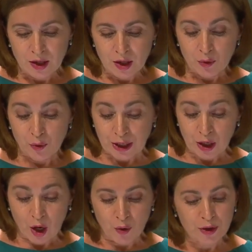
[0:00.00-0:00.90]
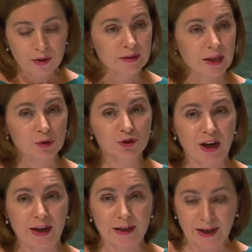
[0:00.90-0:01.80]
We know they will
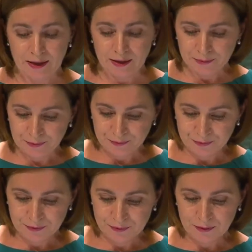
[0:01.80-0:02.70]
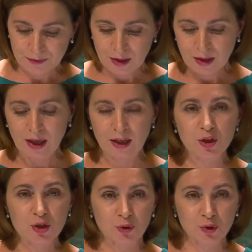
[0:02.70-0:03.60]
try again. In
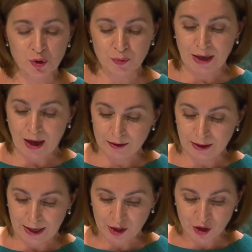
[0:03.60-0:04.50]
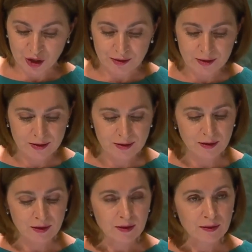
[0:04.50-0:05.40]
soon-to-be-held elections,
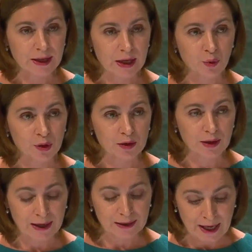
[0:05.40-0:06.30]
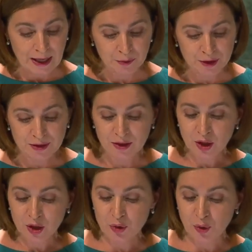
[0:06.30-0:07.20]
they will attempt
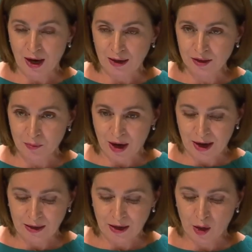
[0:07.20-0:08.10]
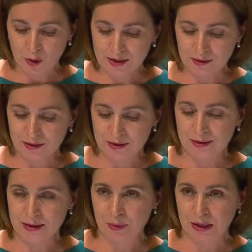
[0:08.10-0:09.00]
to undermine our citizens'
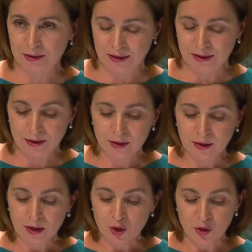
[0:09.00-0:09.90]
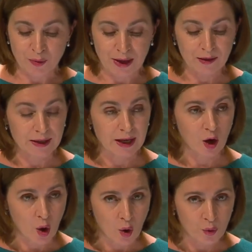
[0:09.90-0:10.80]
ability to make their
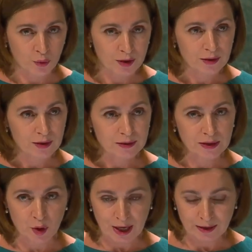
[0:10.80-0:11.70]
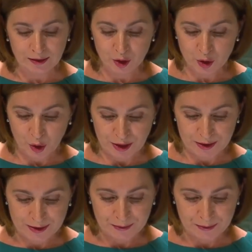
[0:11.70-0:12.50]
own democratic choice.